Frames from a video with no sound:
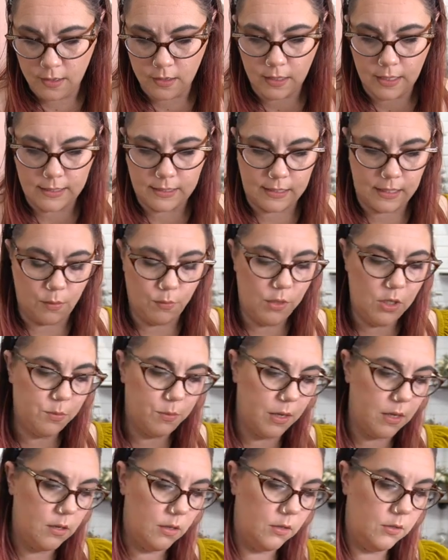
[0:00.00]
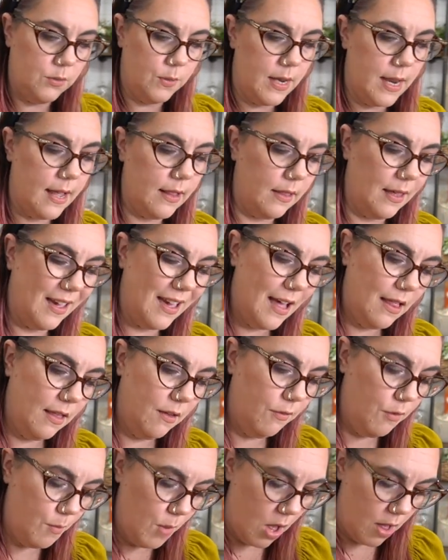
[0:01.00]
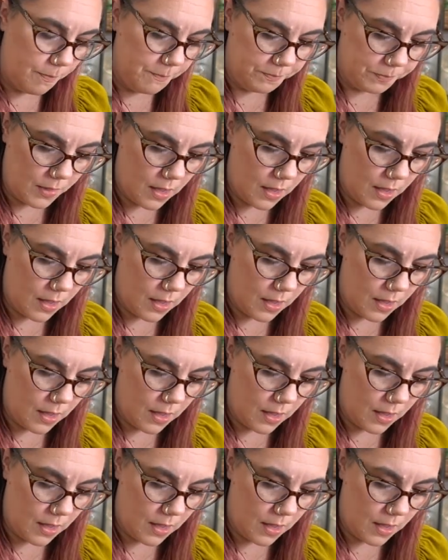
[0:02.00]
Let's see. Which bundle do I not like? I love them all.